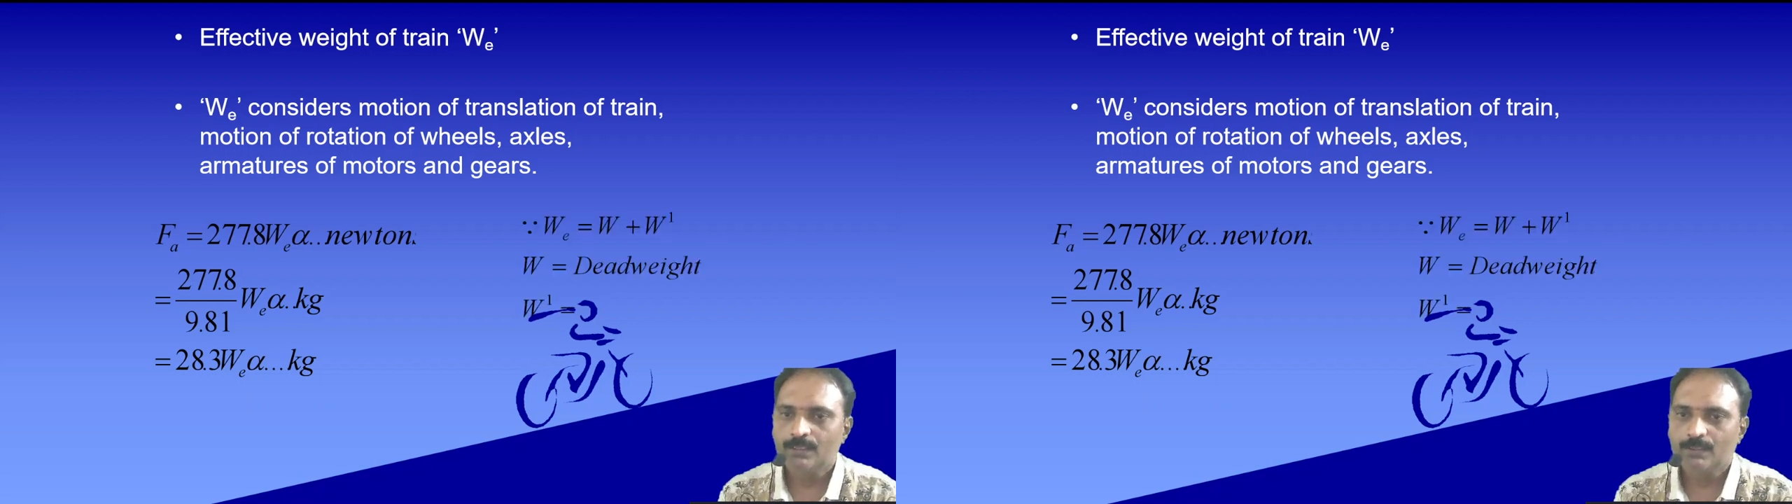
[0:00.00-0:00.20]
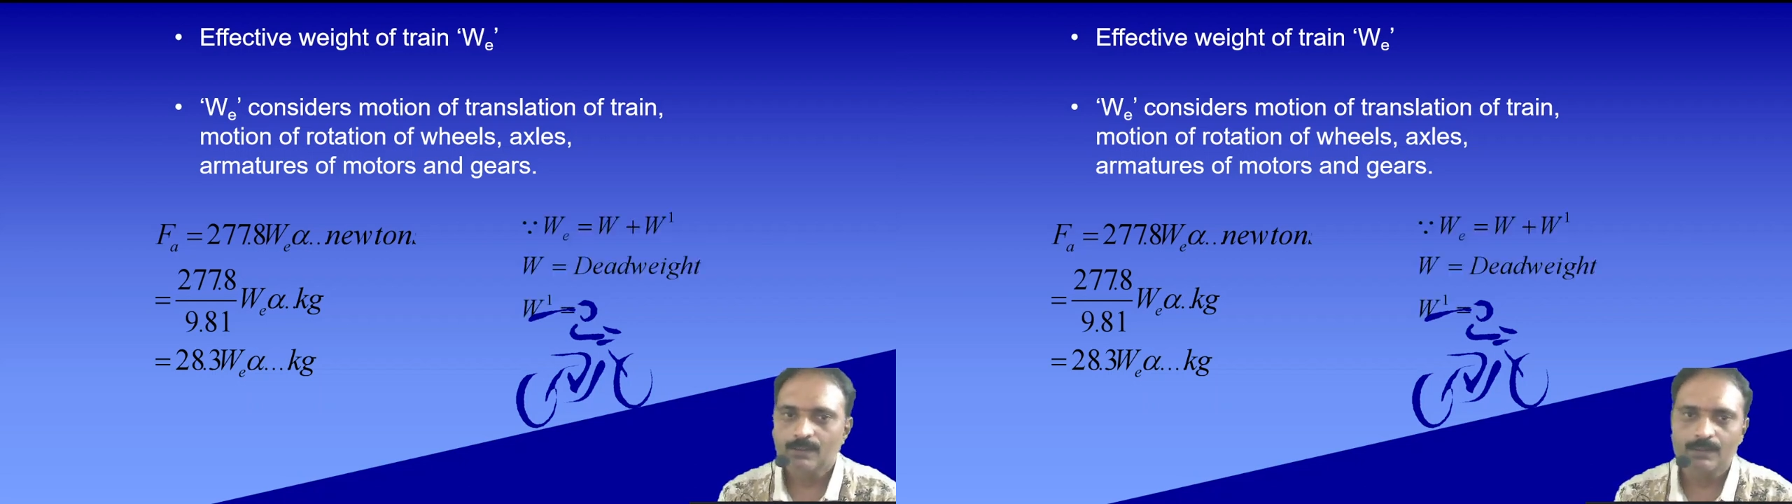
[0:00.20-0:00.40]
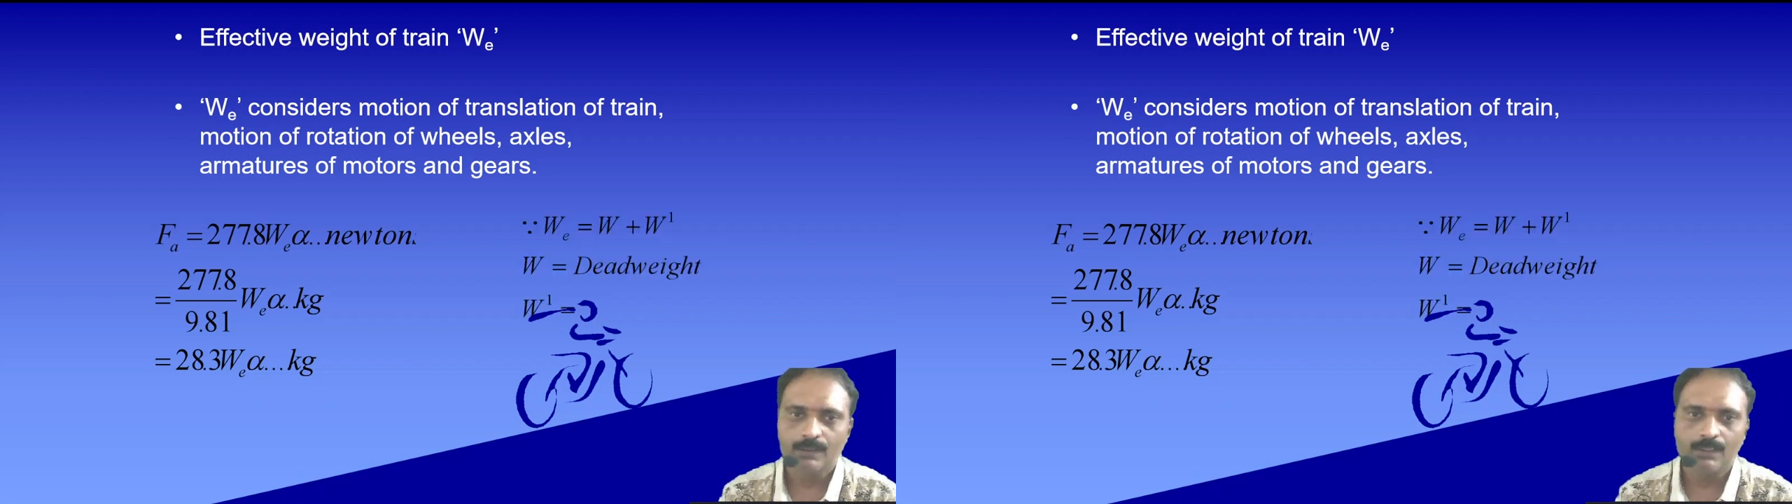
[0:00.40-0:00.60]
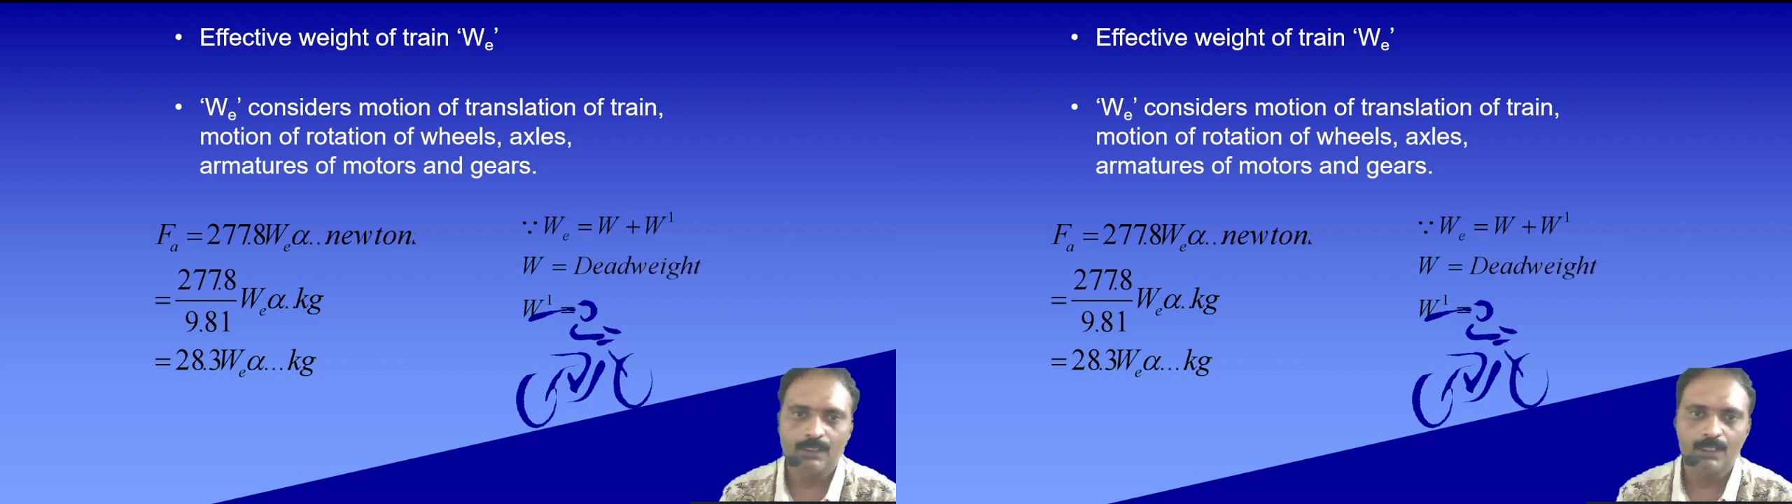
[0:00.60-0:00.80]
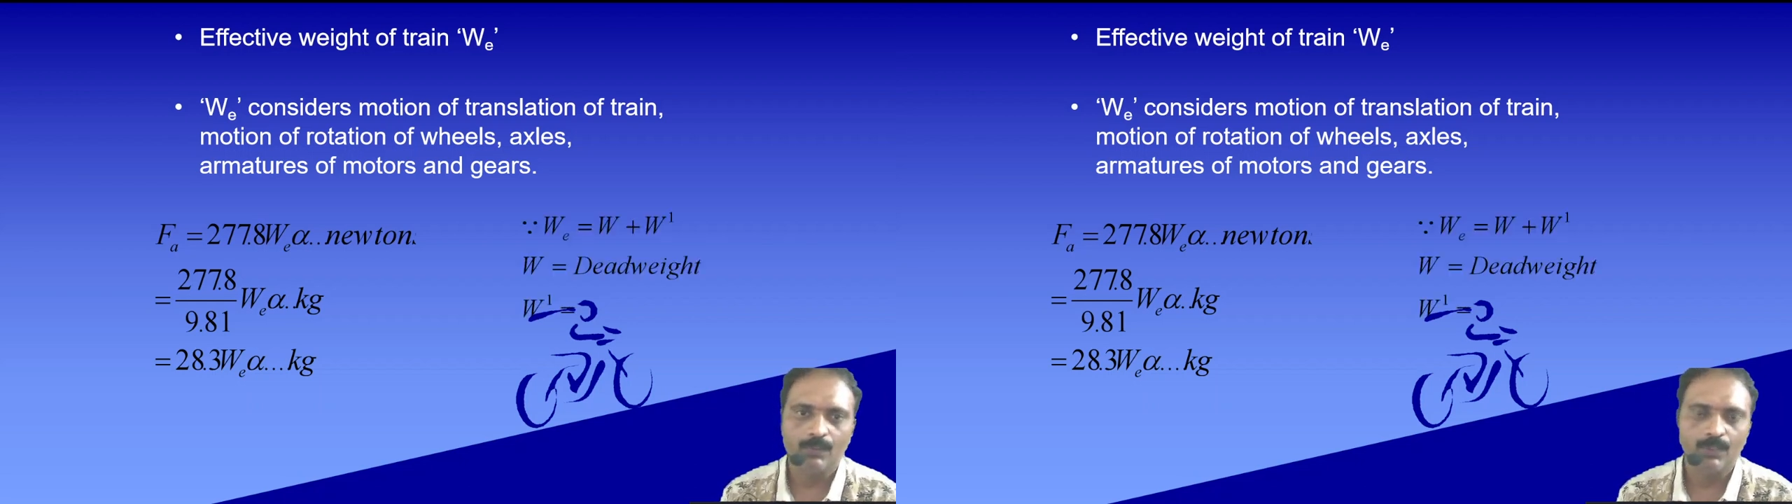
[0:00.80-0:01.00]
equal to
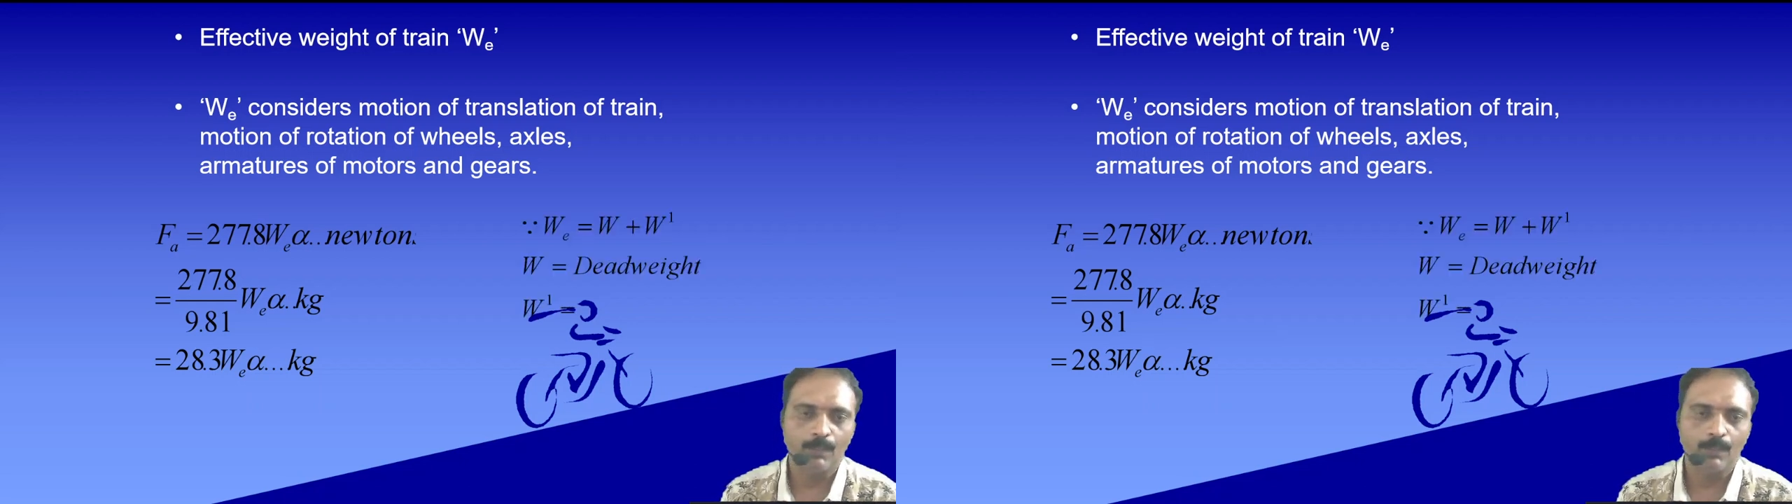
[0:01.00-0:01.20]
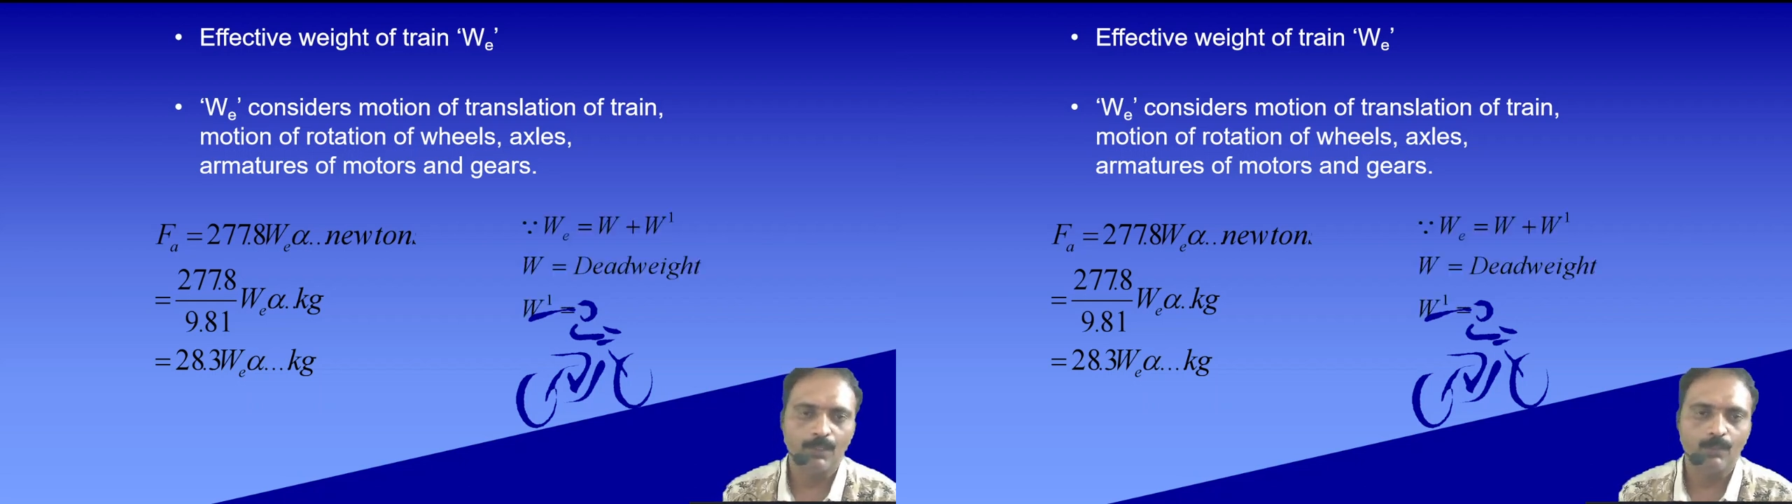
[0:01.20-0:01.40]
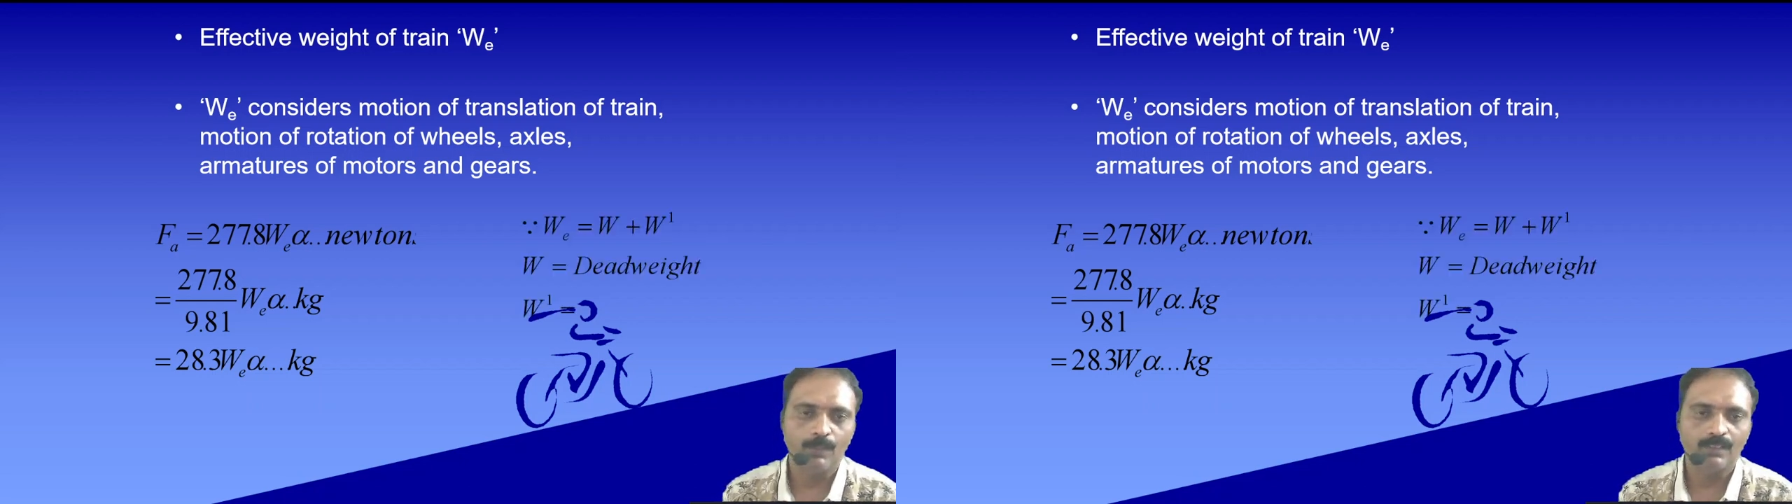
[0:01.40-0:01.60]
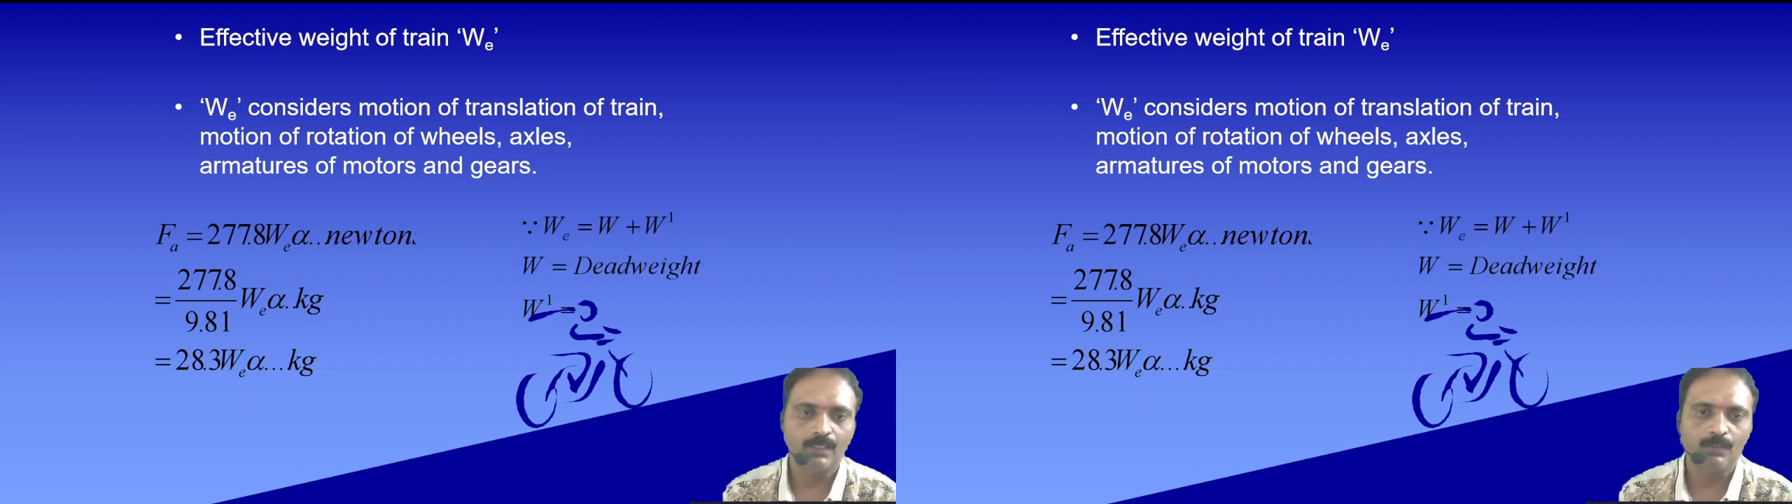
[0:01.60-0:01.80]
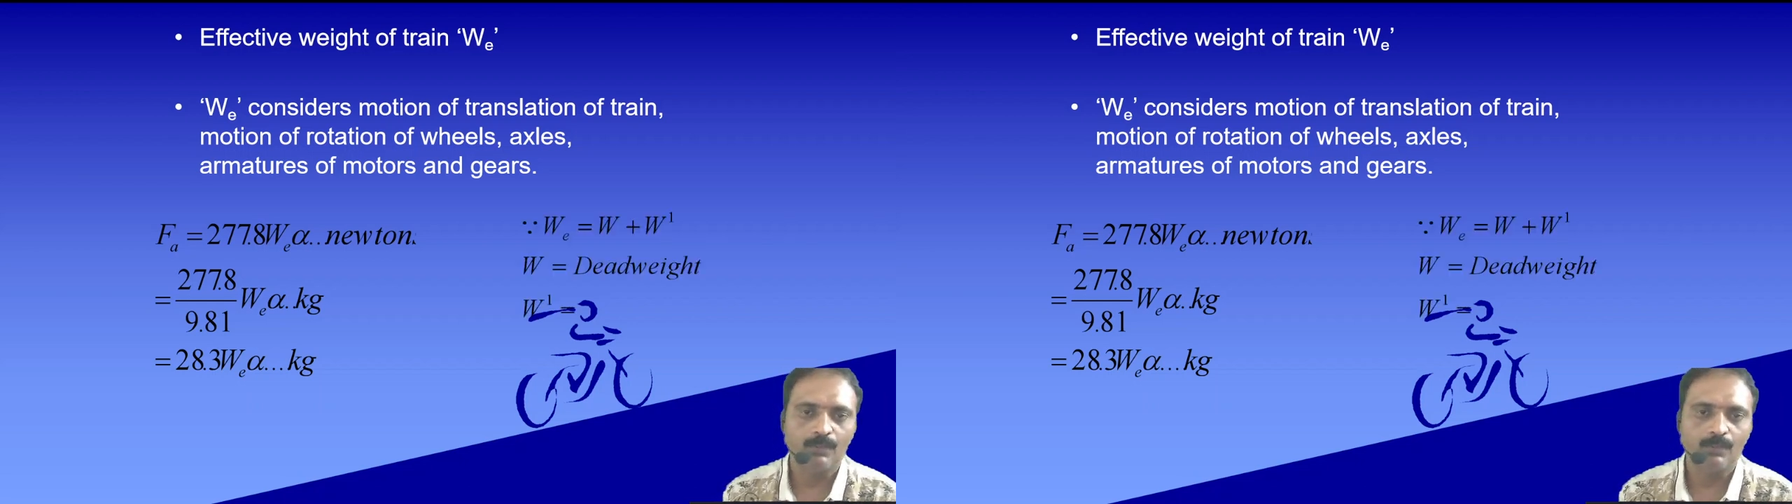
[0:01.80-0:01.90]
W plus W dash.